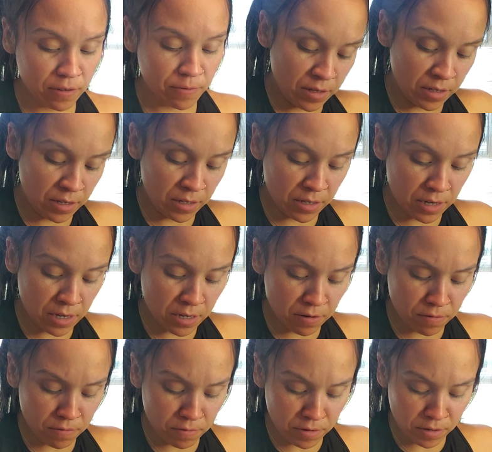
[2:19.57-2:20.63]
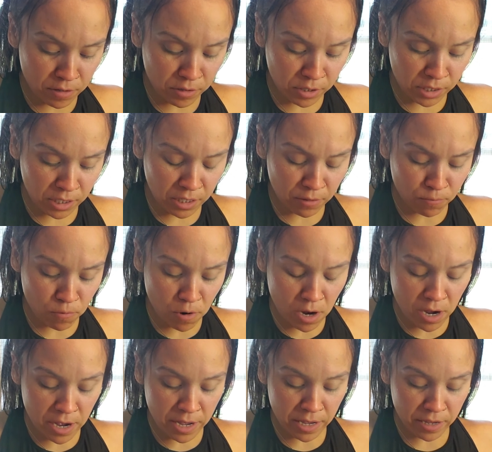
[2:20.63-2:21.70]
Like I don't understand
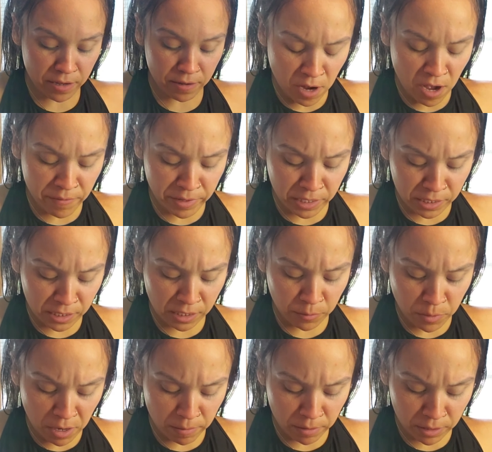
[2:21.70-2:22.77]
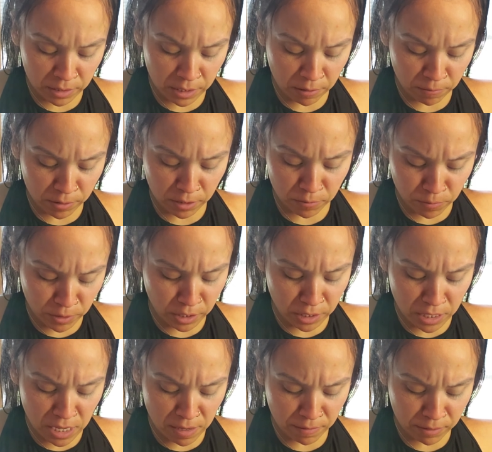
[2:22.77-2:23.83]
why. Obviously, probably because I wasn't wearing
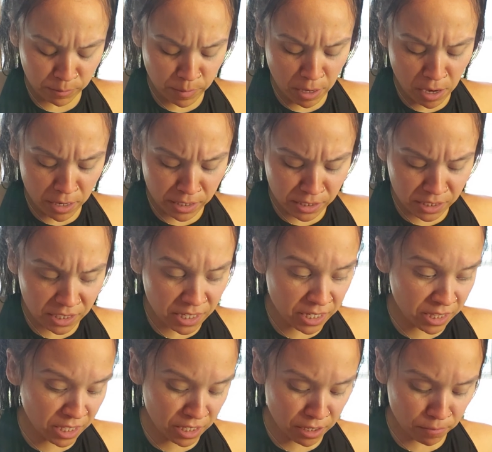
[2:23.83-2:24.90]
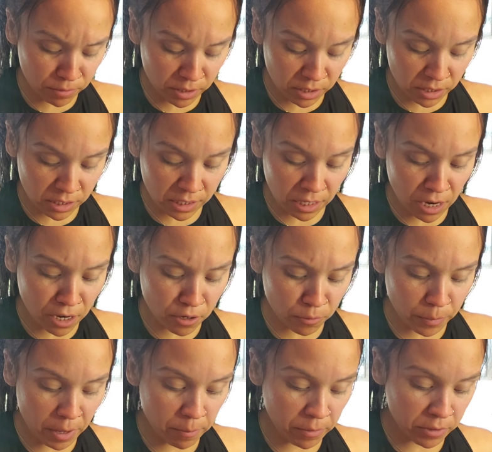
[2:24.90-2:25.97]
gloves. But honestly, I think it was the serrano
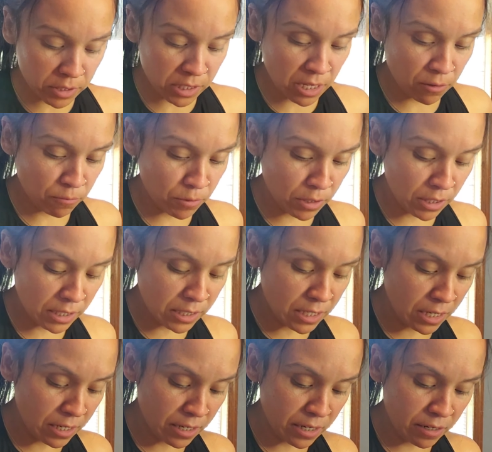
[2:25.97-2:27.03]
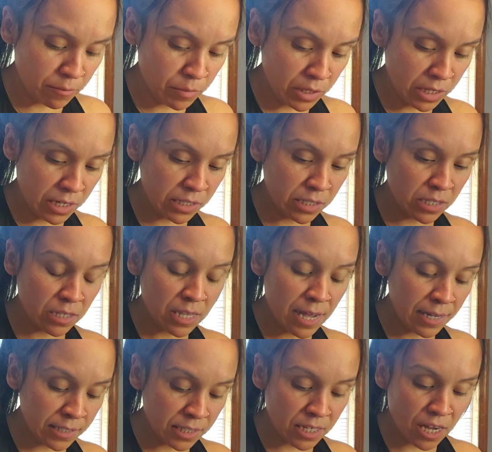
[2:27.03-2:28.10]
peppers that really did it because the
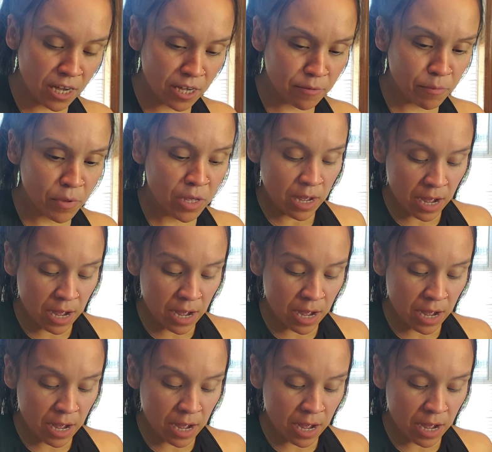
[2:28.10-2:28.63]
last time